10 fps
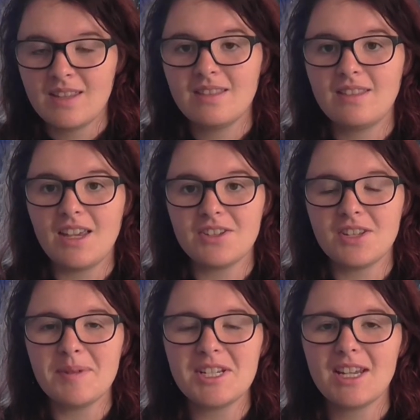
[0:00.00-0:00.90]
Thank you
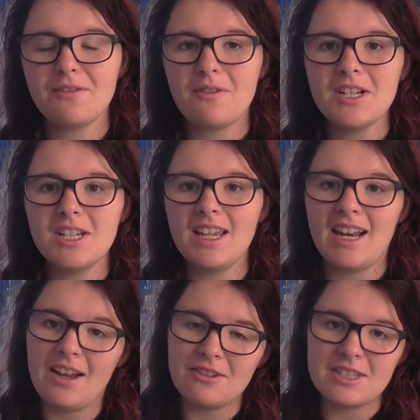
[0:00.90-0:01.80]
so much again for watching,
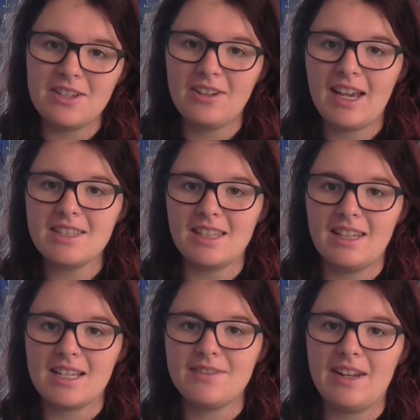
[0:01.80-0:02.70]
and I will see you guys in
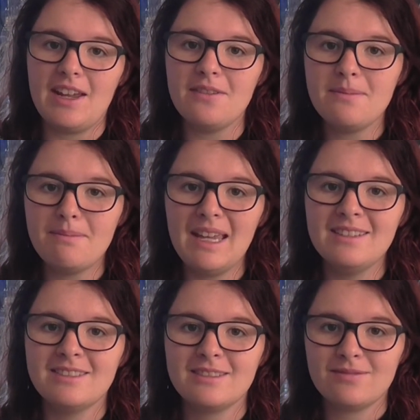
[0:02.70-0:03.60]
the next video. Bye!